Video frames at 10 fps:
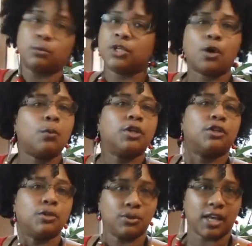We don't
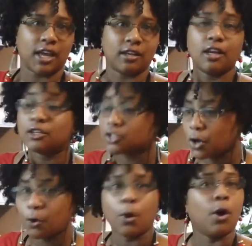want to do that.
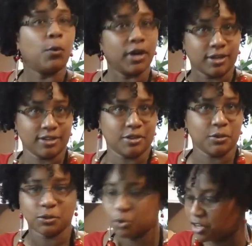So what we're going to do is we're